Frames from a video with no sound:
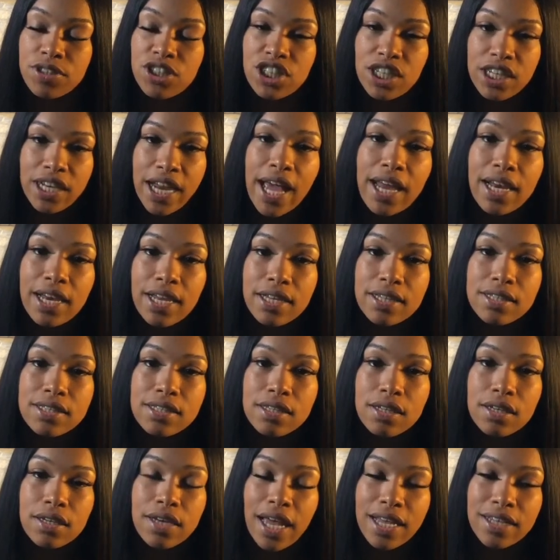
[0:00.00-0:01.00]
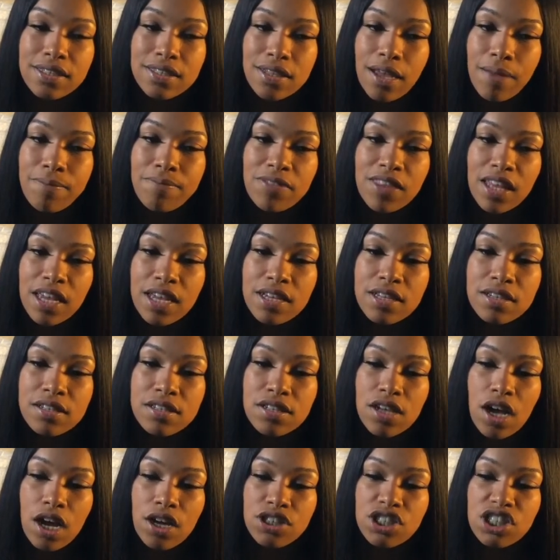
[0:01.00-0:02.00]
genetics. Like, some
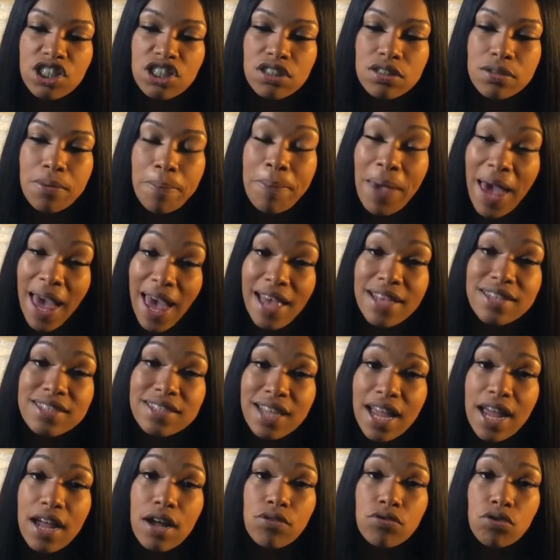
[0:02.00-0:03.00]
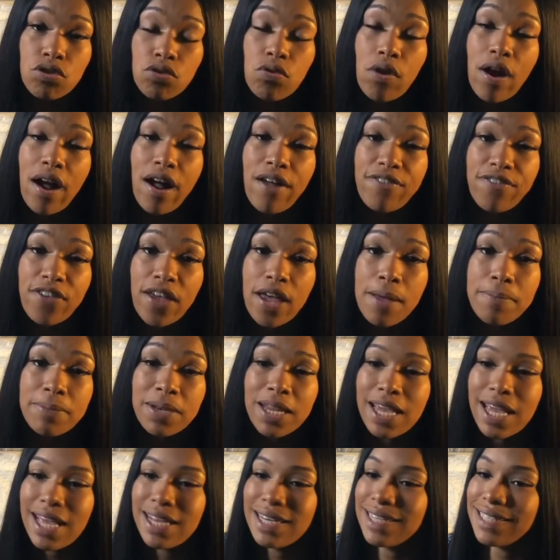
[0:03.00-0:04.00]
things are just passed down through our
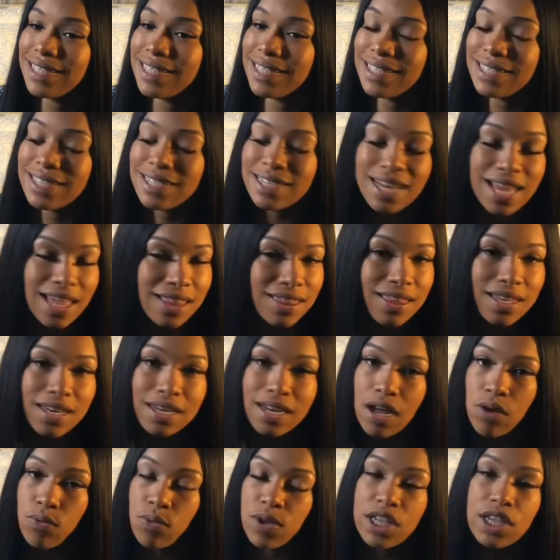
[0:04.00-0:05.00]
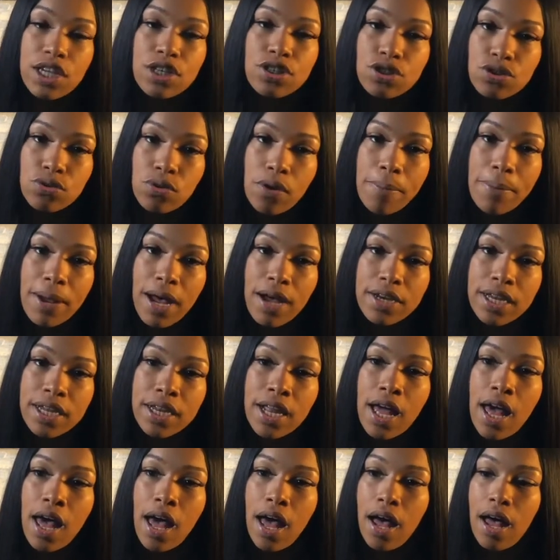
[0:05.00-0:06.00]
family, and it's nothing that we can do about it.
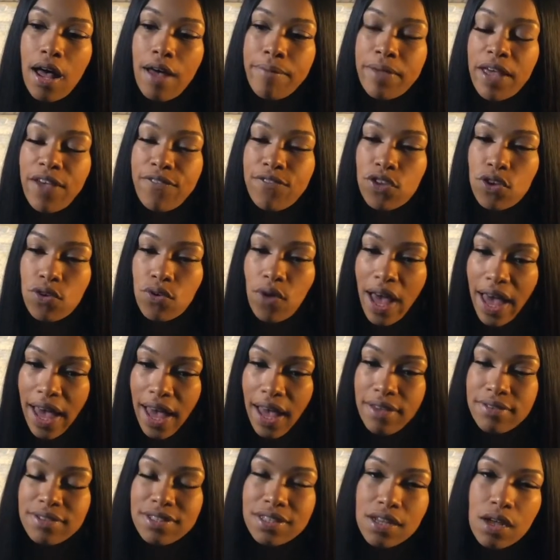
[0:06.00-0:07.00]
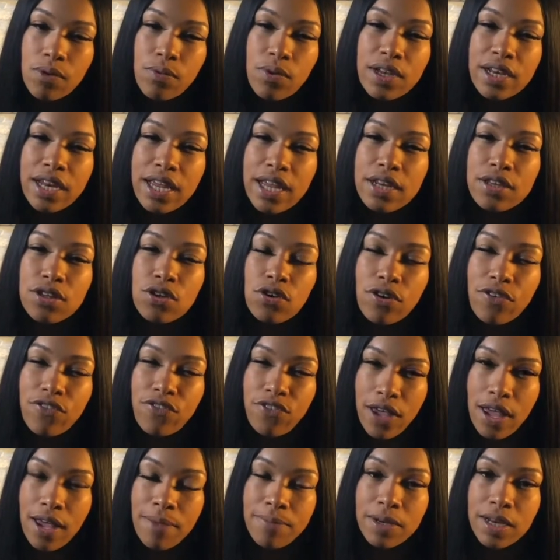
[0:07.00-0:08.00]
If you have someone in your
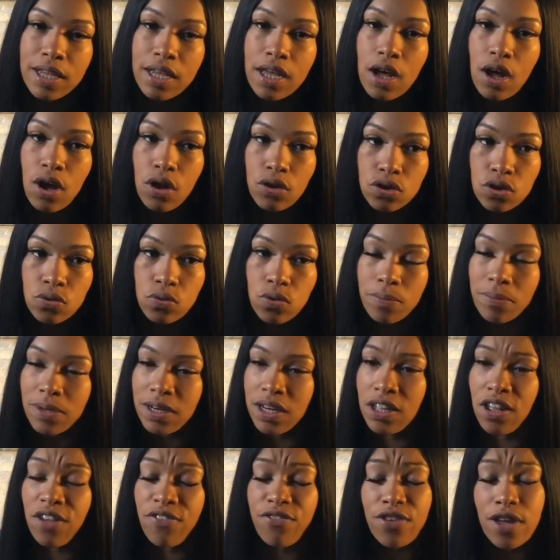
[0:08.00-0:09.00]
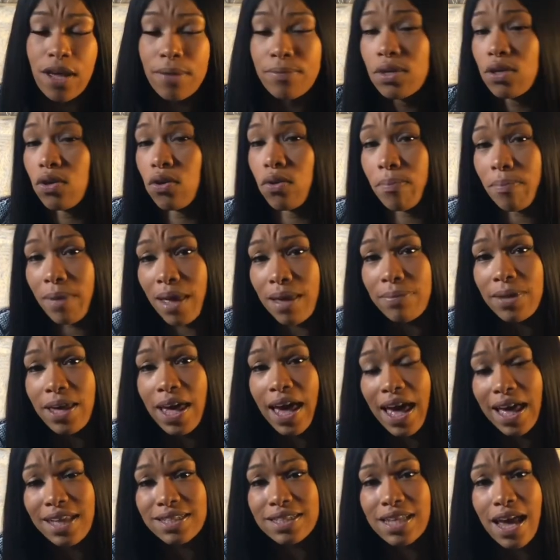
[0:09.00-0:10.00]
family, an older woman in your family who maybe
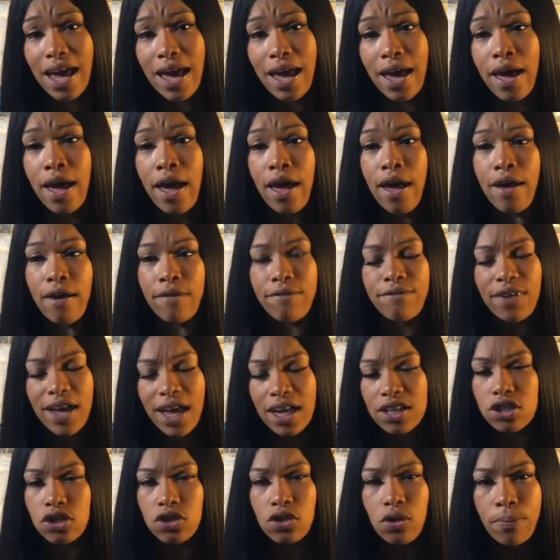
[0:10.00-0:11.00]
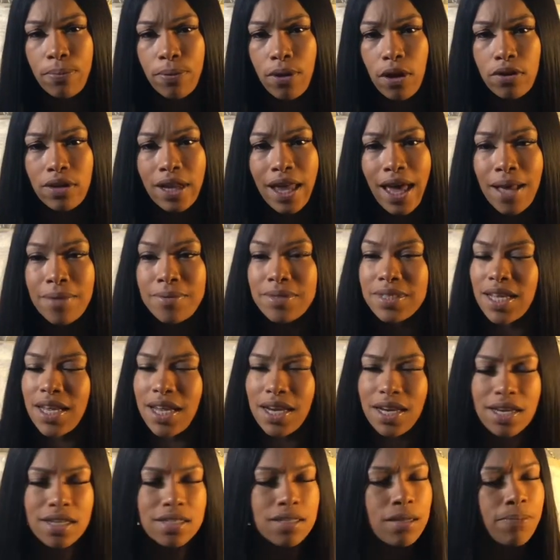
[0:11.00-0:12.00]
has had vaginal prolapse,
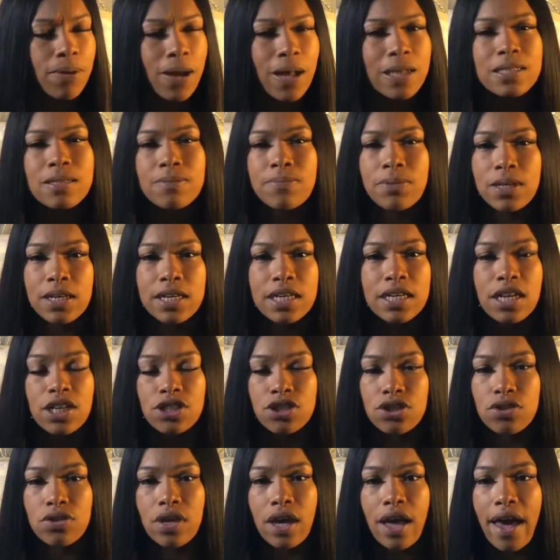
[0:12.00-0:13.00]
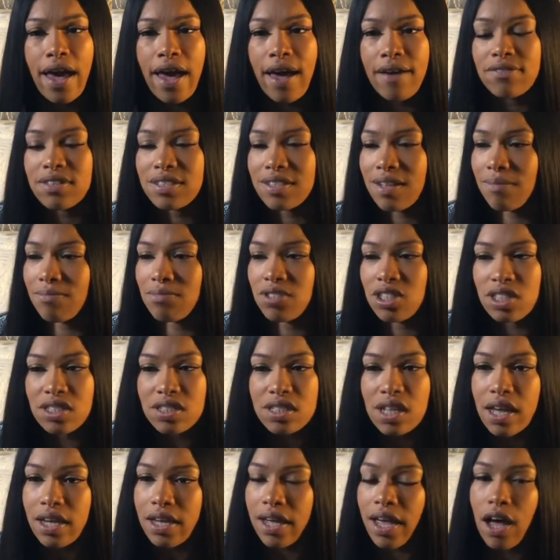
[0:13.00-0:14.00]
it is a possibility that you can have some, just
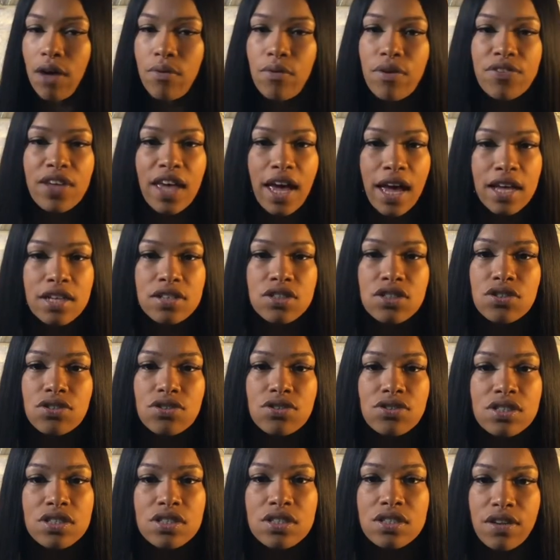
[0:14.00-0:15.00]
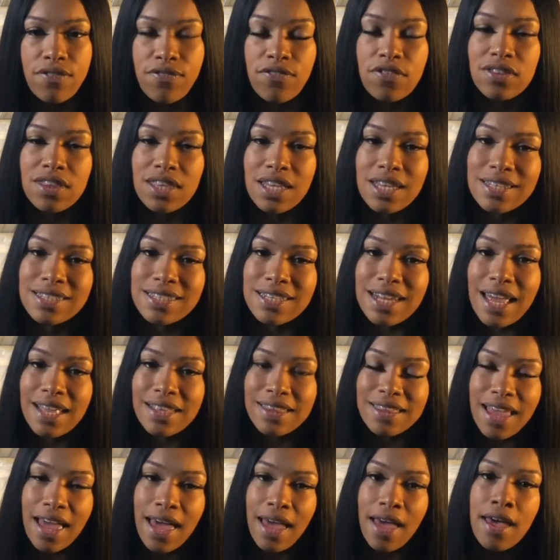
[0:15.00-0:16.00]
like how with cancers and different things
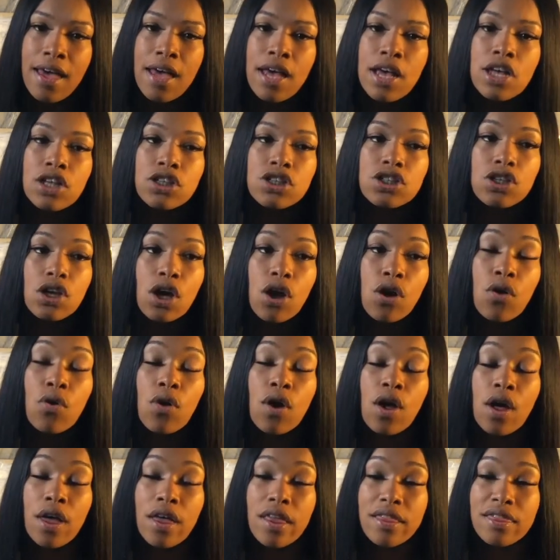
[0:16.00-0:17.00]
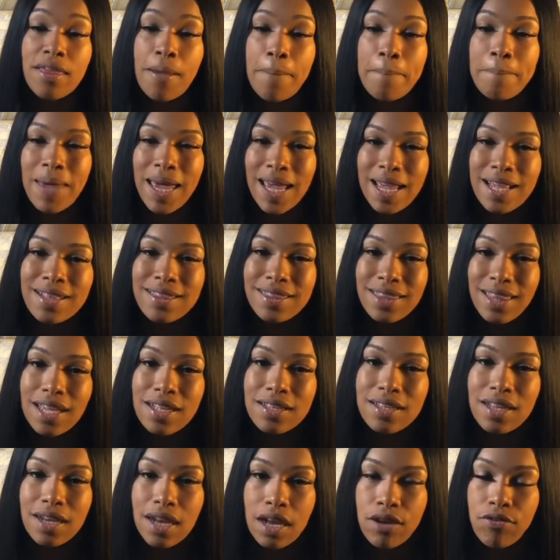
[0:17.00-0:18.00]
like that. So the main
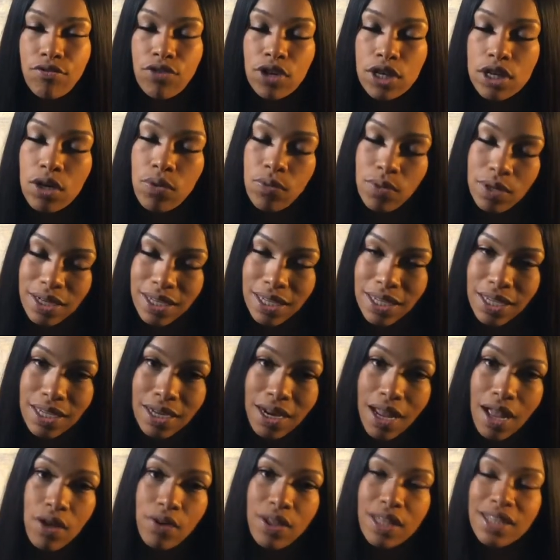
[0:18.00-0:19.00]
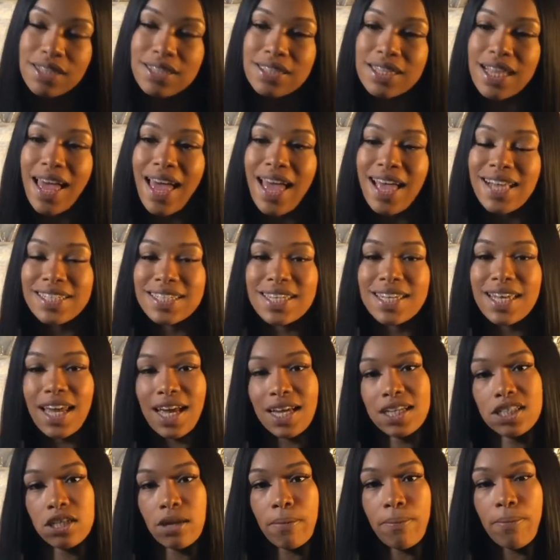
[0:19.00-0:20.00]
thing that I really want to get out is the
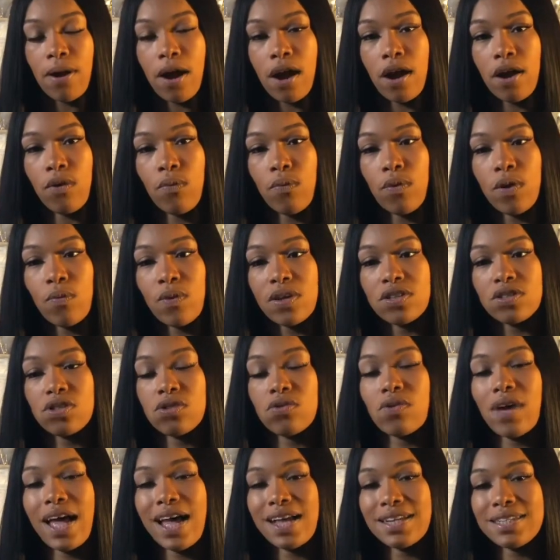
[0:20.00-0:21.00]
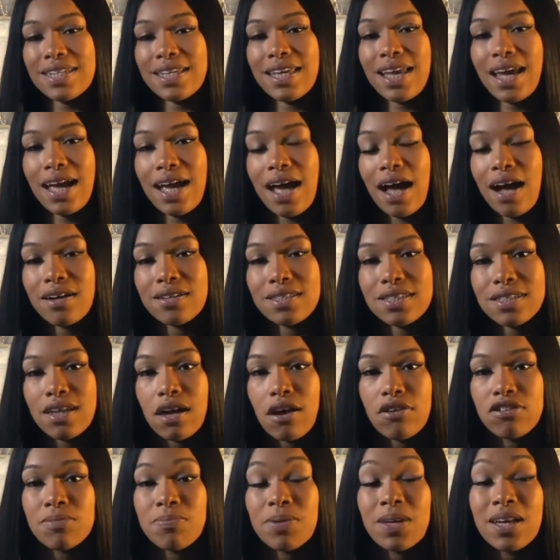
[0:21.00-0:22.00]
education part. We want to educate
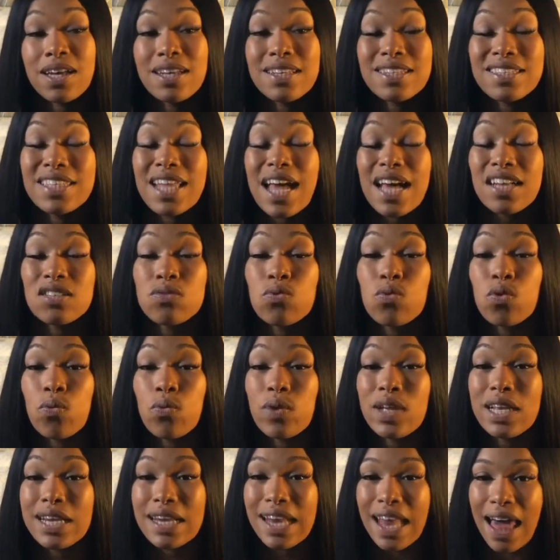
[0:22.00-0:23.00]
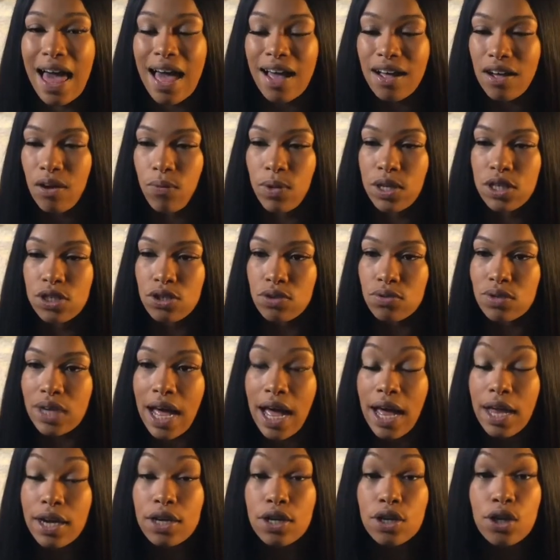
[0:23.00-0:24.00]
ourselves because that's what we lack. We do
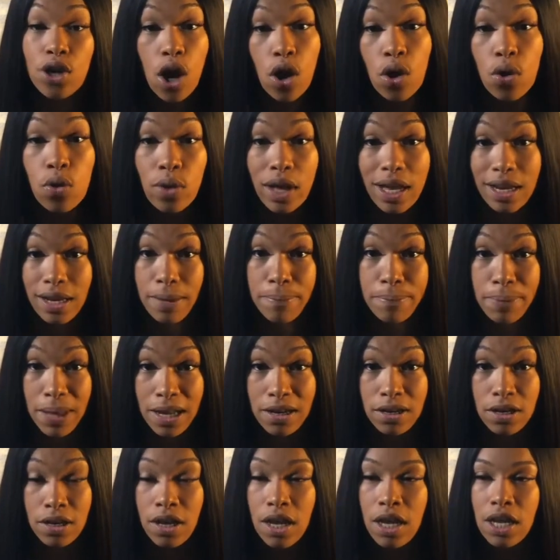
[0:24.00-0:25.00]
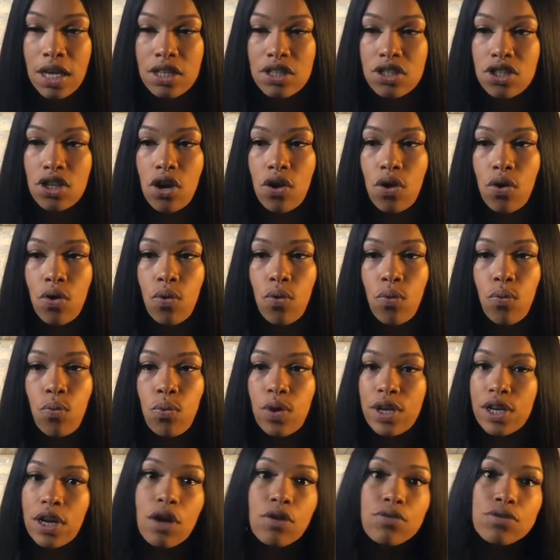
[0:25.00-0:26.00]
not know any better, so
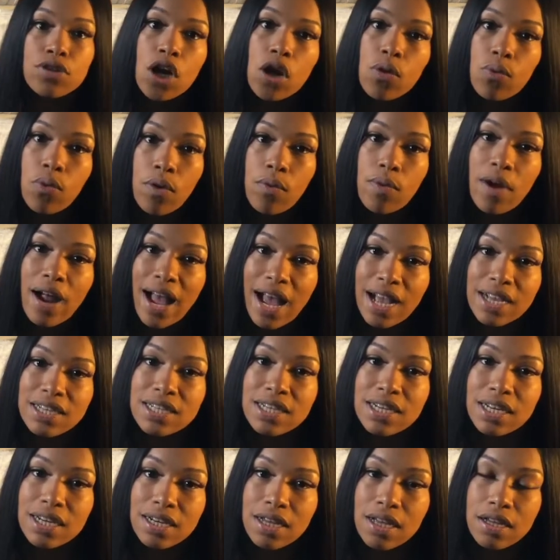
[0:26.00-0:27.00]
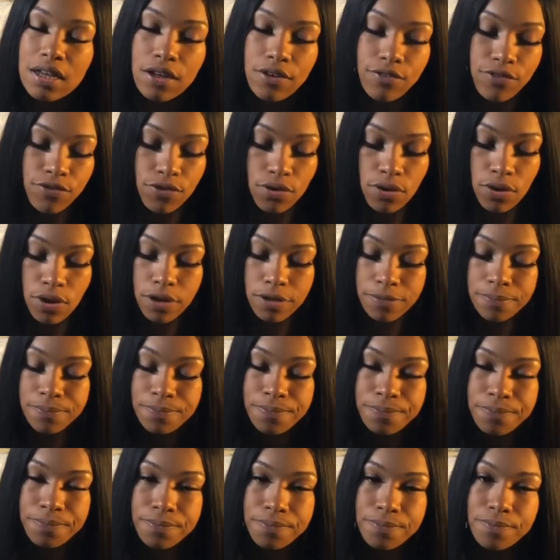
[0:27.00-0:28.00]
we don't know what we're actually looking for.
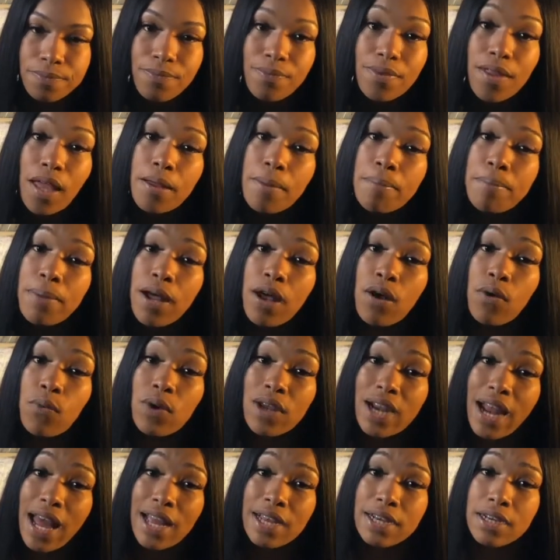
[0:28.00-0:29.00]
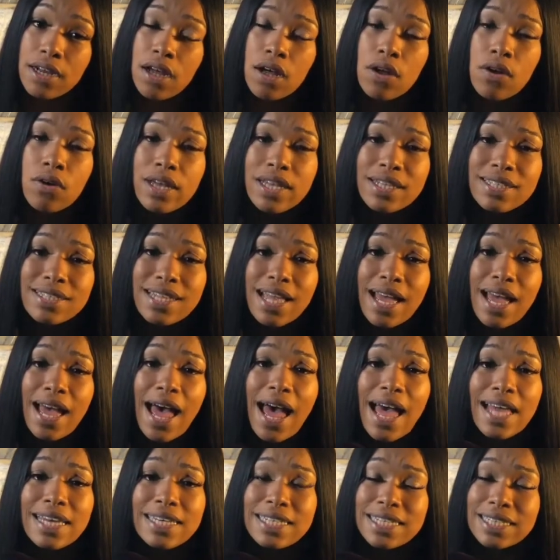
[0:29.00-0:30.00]
But what I know is that
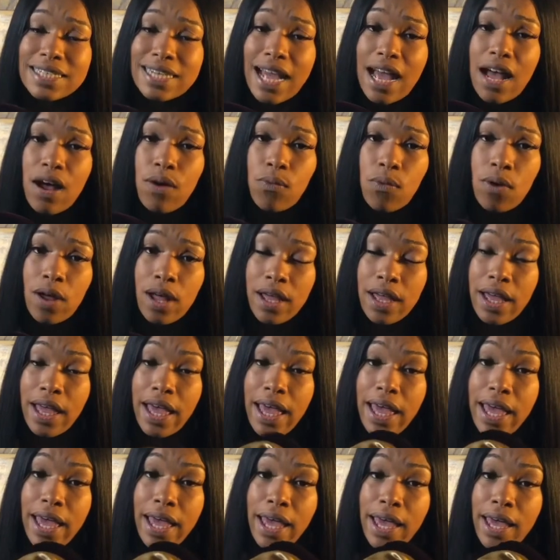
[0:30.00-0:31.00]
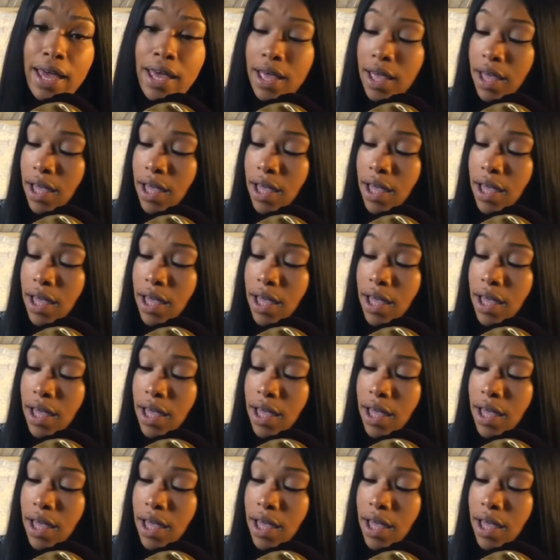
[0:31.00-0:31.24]
I did not want a